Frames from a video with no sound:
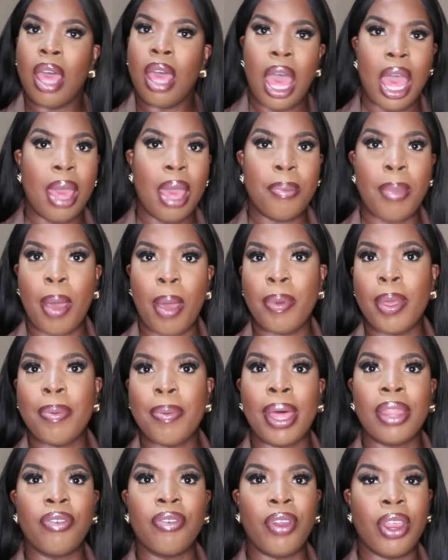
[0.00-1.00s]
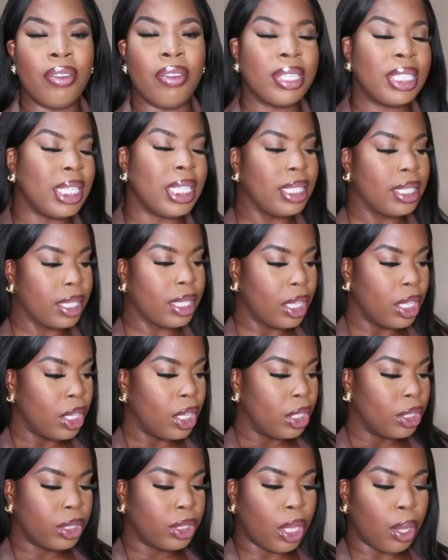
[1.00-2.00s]
a bit about the fragrances.
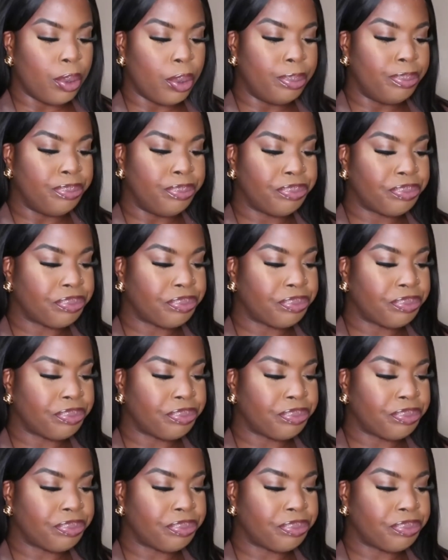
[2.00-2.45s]
So